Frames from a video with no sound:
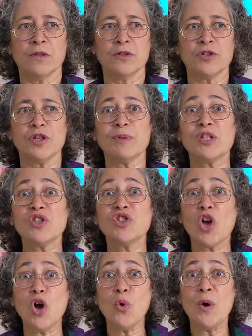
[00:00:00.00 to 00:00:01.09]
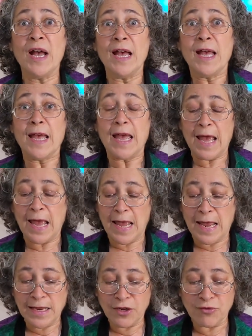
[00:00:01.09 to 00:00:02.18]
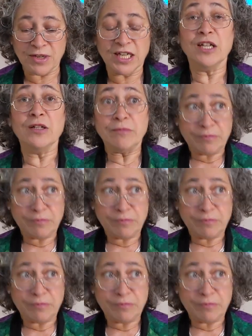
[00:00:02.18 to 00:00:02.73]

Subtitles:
She was so angry,